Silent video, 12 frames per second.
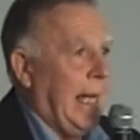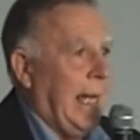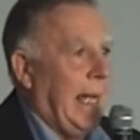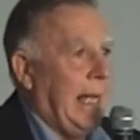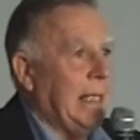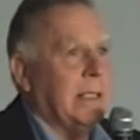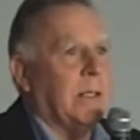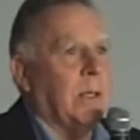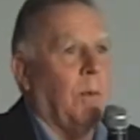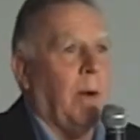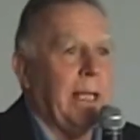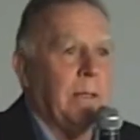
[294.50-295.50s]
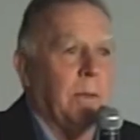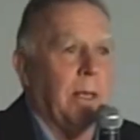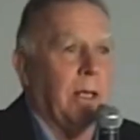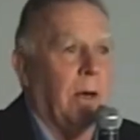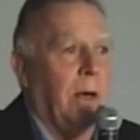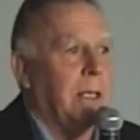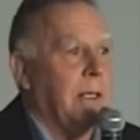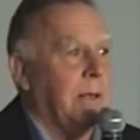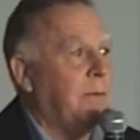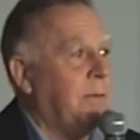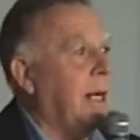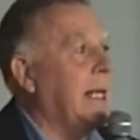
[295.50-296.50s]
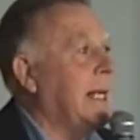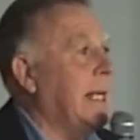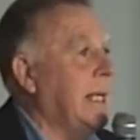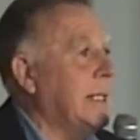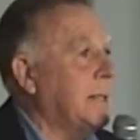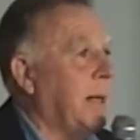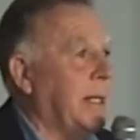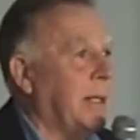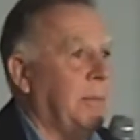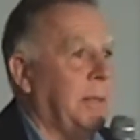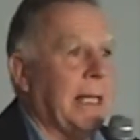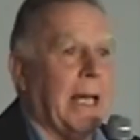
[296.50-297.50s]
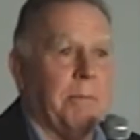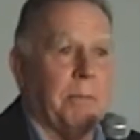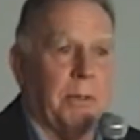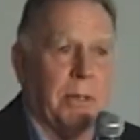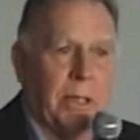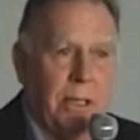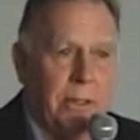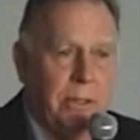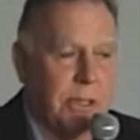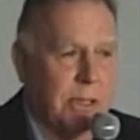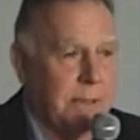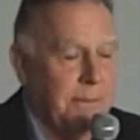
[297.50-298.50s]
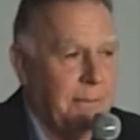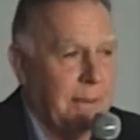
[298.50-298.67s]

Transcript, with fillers: And the wait went on, and finally his mother became a recluse,